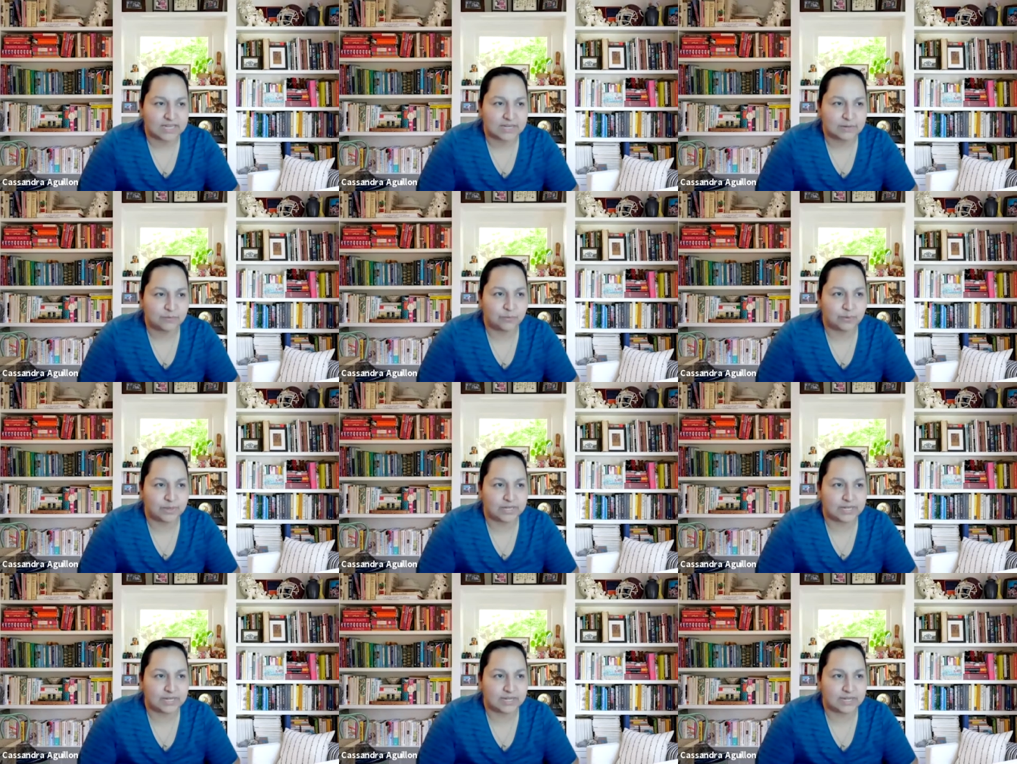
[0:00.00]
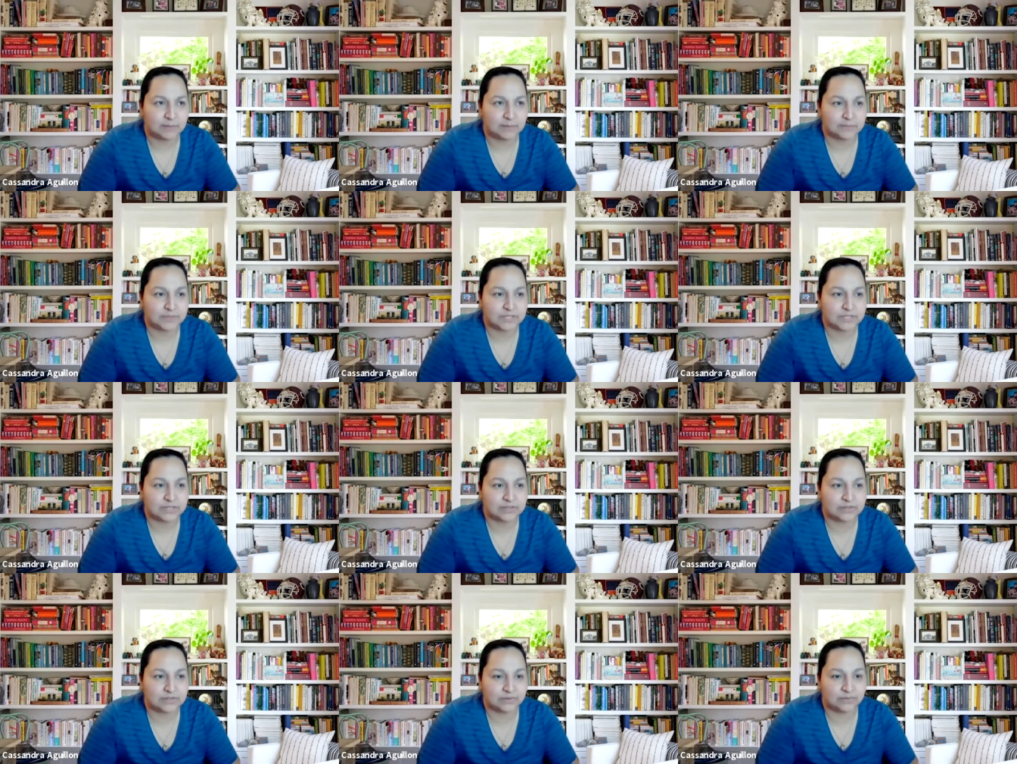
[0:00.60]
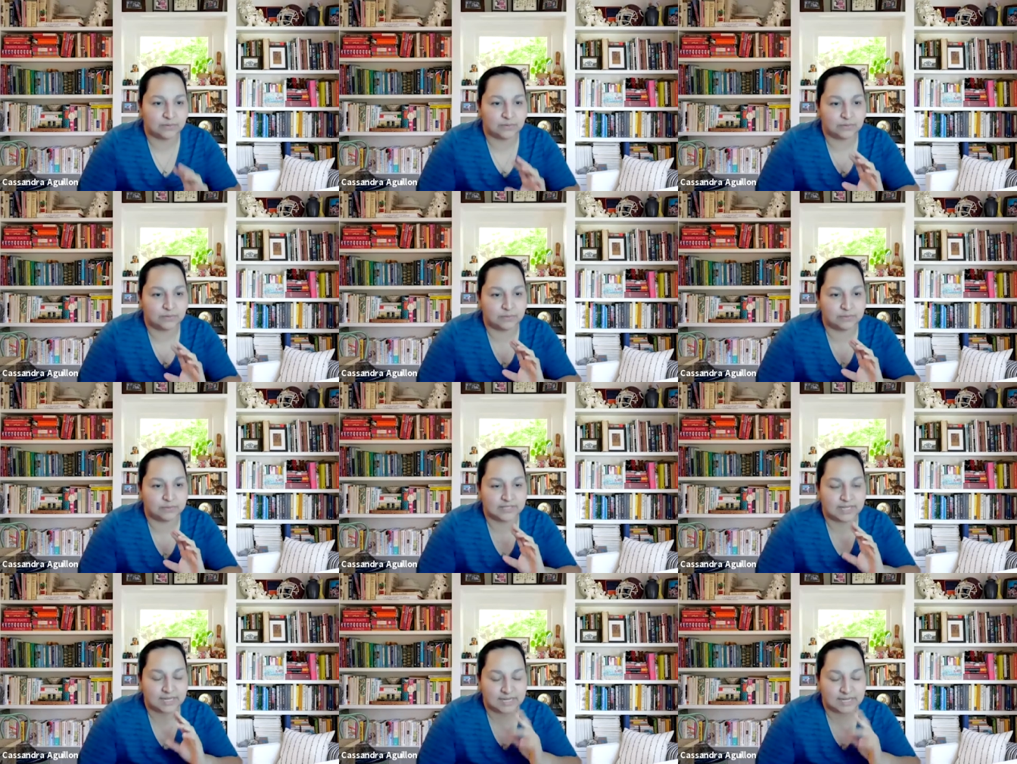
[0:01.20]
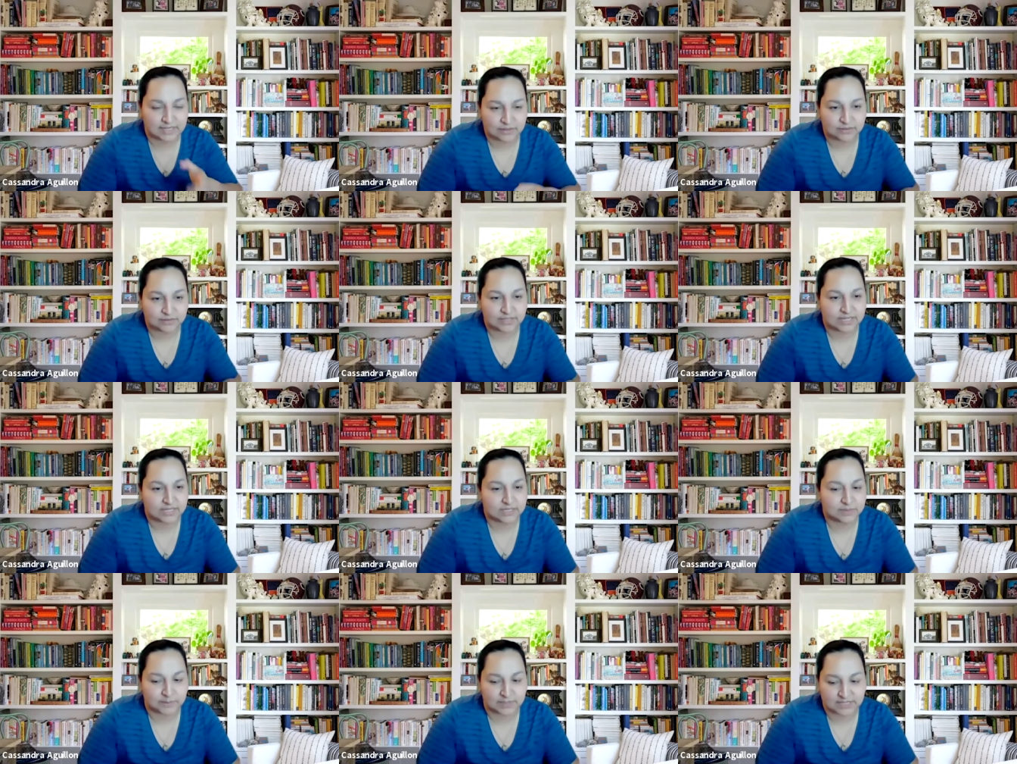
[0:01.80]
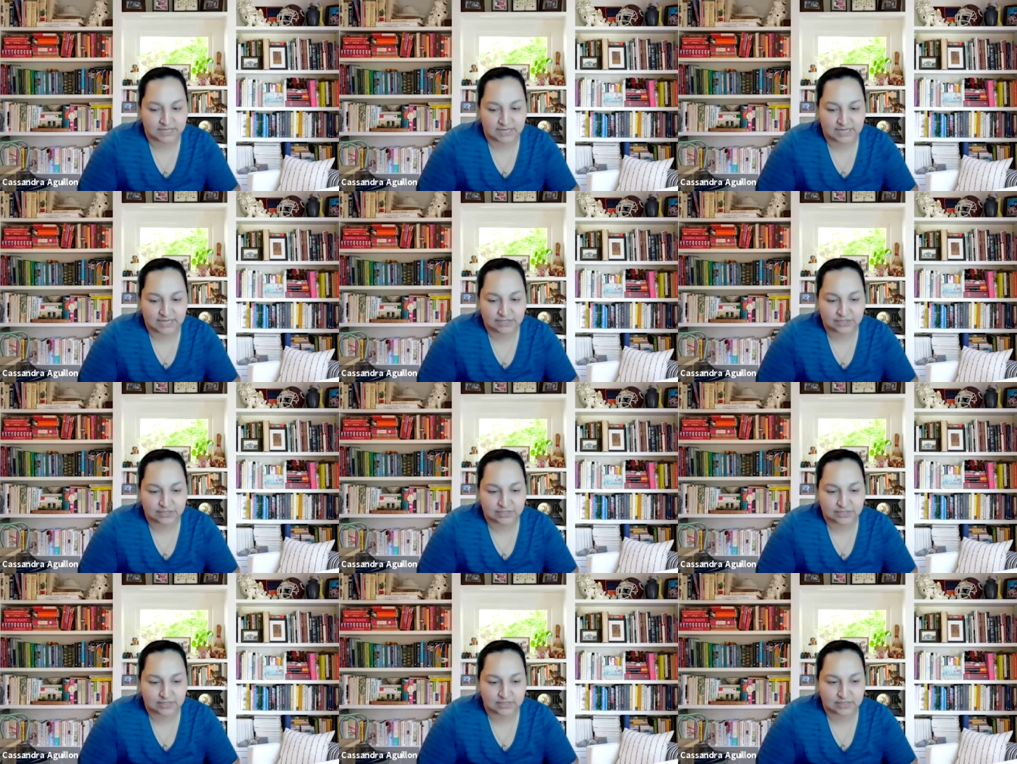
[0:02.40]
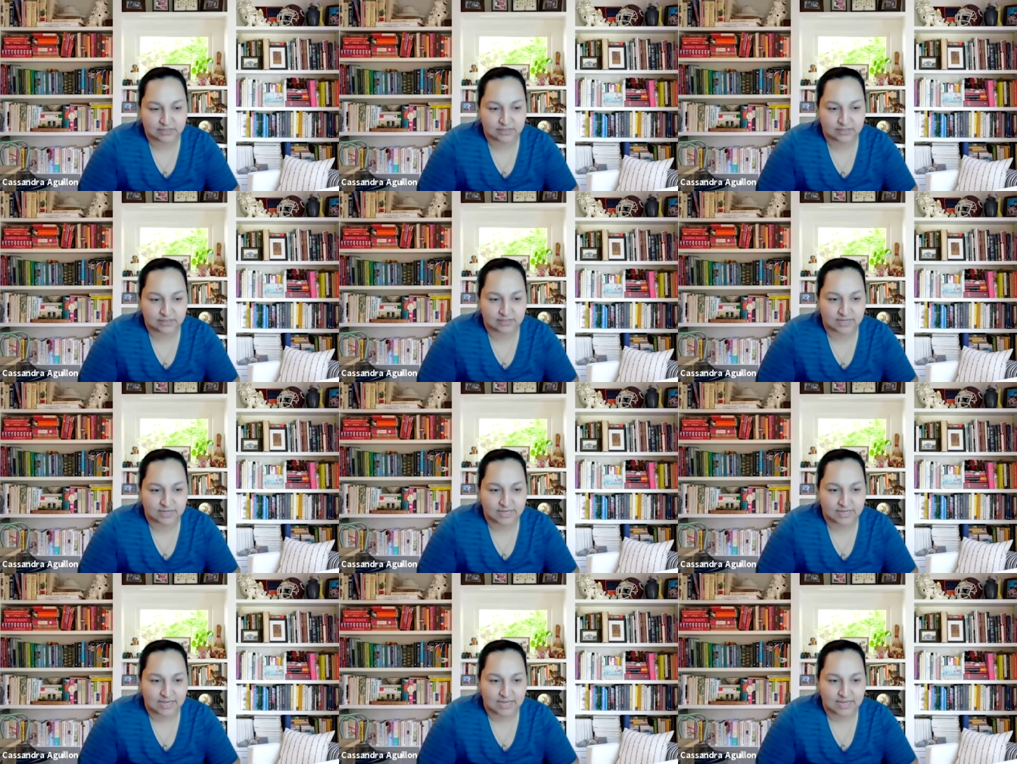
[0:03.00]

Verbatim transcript: when it comes to setting those expectations